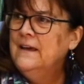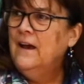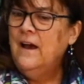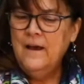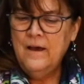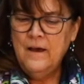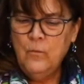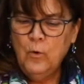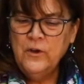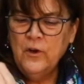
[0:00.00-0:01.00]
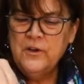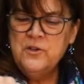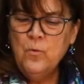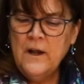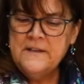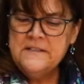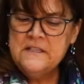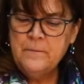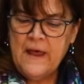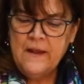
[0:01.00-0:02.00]
Well, no, because you want to
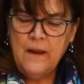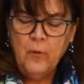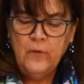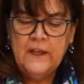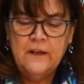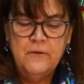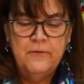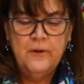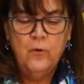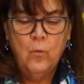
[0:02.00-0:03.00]
suspend. I'm only going to fill the